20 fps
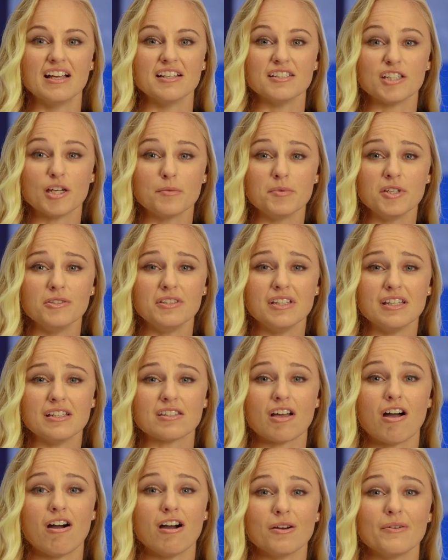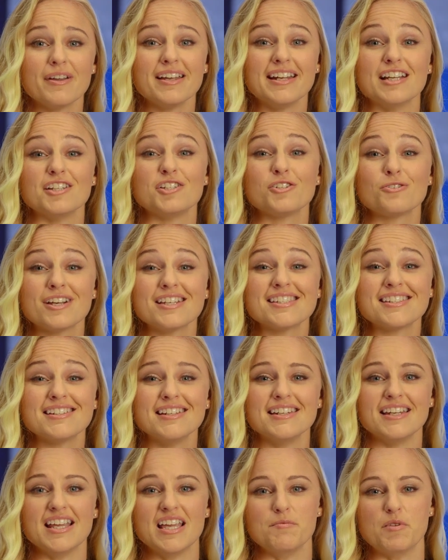WD is already a
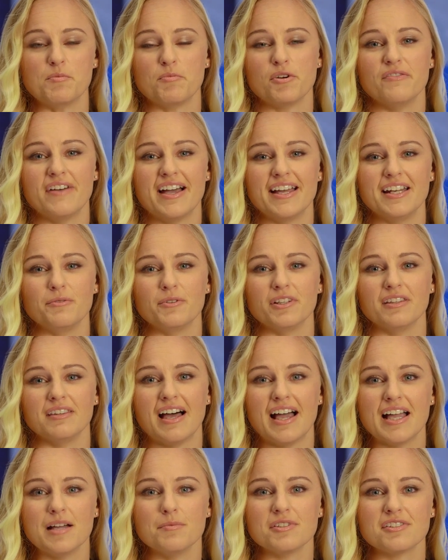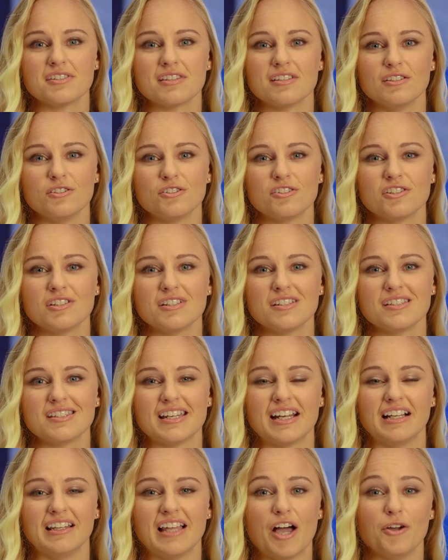trusted name in providing reliable solutions
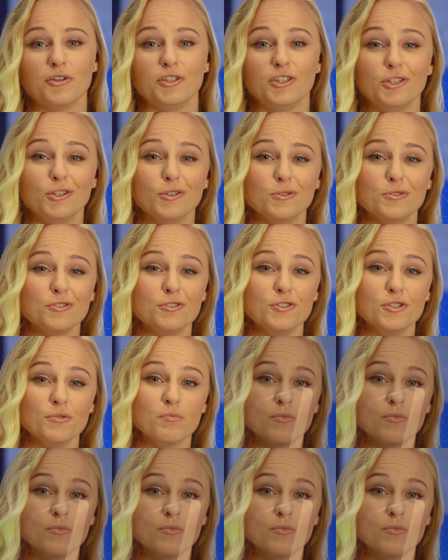that allow you to do